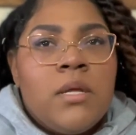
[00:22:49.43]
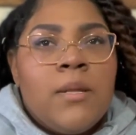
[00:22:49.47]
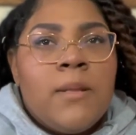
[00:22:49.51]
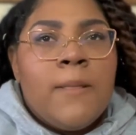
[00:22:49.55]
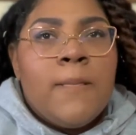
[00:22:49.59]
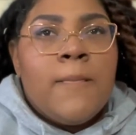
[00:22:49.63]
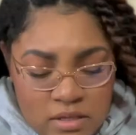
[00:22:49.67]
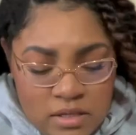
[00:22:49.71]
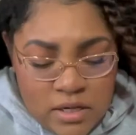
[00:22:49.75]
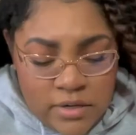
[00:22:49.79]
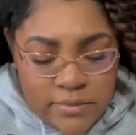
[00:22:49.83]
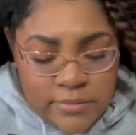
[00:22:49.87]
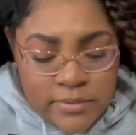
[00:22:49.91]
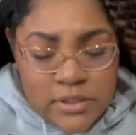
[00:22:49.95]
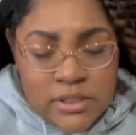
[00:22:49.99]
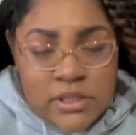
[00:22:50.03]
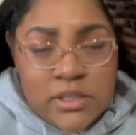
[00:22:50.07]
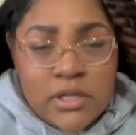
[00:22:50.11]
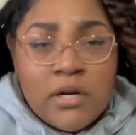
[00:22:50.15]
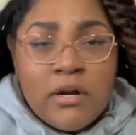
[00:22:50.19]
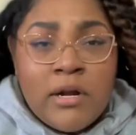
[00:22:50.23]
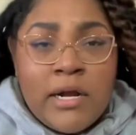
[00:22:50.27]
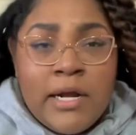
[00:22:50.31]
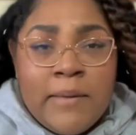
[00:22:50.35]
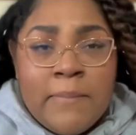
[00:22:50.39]
There was the
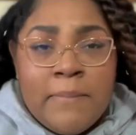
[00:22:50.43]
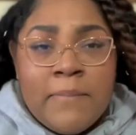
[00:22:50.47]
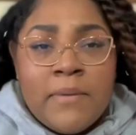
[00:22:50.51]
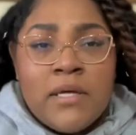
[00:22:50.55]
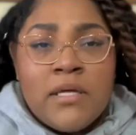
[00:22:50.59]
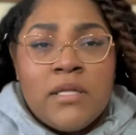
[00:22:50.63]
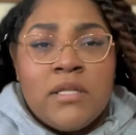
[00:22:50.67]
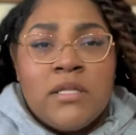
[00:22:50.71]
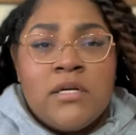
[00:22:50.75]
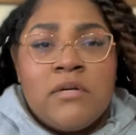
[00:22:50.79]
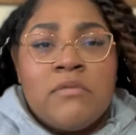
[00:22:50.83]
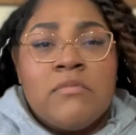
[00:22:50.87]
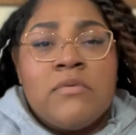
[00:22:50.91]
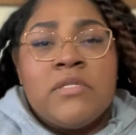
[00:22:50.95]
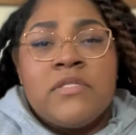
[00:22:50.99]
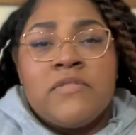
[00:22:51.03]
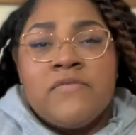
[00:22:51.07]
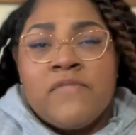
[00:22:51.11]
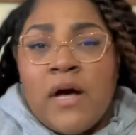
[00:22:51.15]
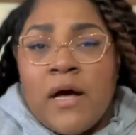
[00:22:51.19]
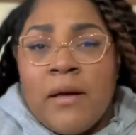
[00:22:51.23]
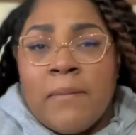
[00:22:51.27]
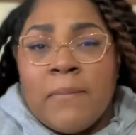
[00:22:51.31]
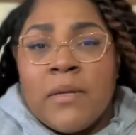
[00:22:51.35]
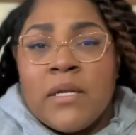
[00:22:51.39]
cramping, there was
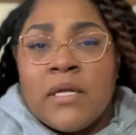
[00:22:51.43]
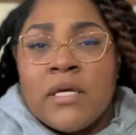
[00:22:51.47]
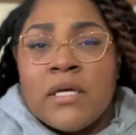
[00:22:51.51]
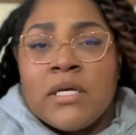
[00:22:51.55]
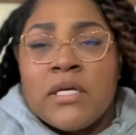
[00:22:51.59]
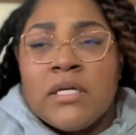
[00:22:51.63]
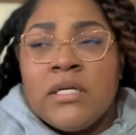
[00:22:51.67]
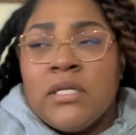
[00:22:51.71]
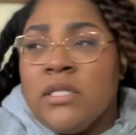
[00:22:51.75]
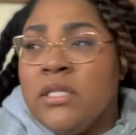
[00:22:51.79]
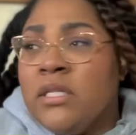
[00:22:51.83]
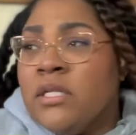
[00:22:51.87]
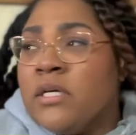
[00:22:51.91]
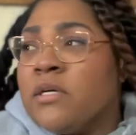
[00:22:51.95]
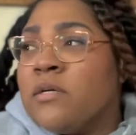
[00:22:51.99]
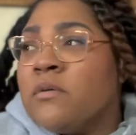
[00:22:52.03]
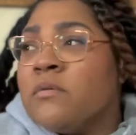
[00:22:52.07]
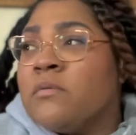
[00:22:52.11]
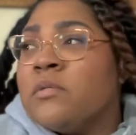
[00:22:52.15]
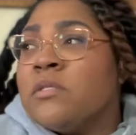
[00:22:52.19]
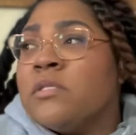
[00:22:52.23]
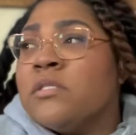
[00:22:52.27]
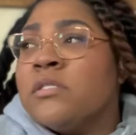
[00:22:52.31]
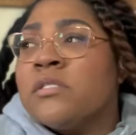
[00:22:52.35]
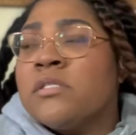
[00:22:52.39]
vomiting, there
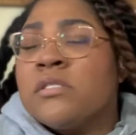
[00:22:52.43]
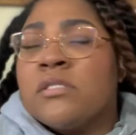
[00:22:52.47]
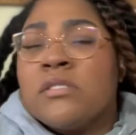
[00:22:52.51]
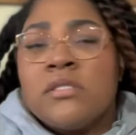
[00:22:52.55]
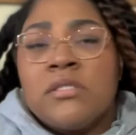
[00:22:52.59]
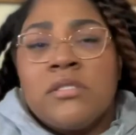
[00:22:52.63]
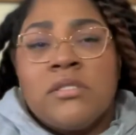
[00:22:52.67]
was...